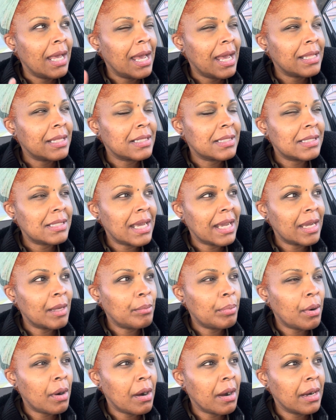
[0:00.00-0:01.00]
And the
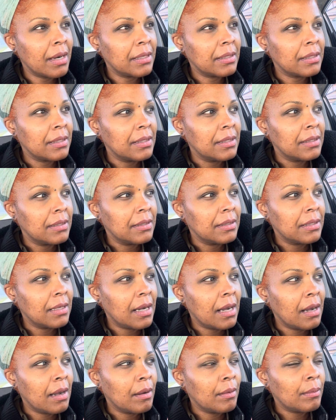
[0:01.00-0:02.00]
second part,
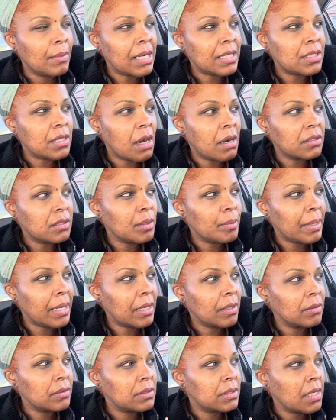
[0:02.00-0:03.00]
I talked
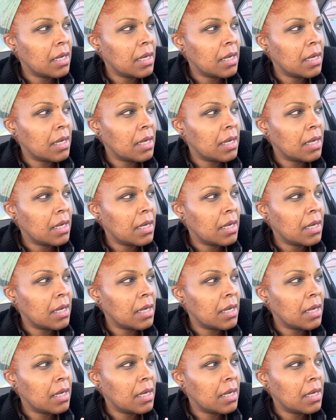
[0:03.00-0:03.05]
about,